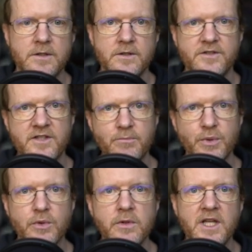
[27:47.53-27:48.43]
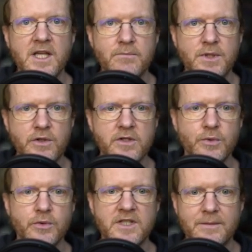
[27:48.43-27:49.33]
Simple,
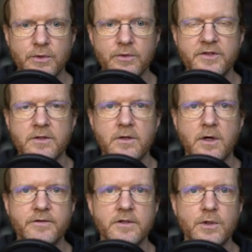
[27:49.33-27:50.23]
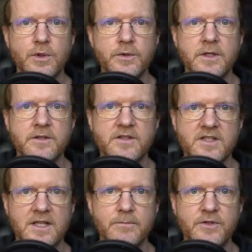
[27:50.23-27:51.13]
immutable doubles, often called
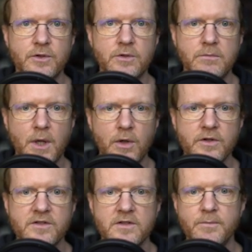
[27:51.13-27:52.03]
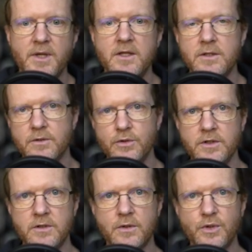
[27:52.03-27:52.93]
stubs or mocks depending on who
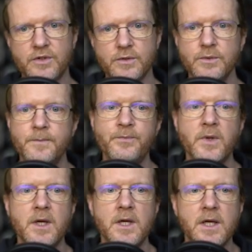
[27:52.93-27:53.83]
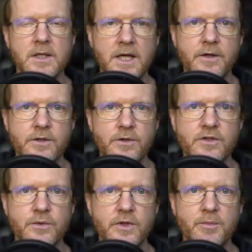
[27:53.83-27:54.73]
you talk to, allow you
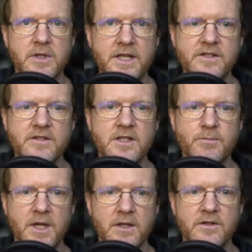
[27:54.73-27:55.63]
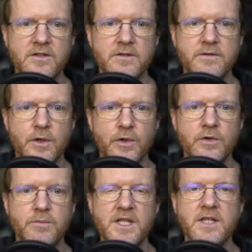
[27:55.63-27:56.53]
to replace a dependency of
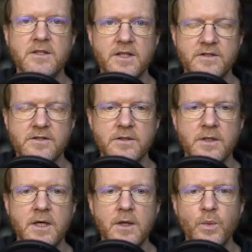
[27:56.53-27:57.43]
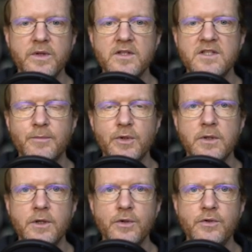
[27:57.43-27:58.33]
code being tested with a
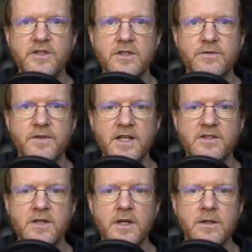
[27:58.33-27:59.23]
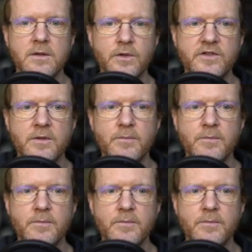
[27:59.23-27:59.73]
double whose interface looks and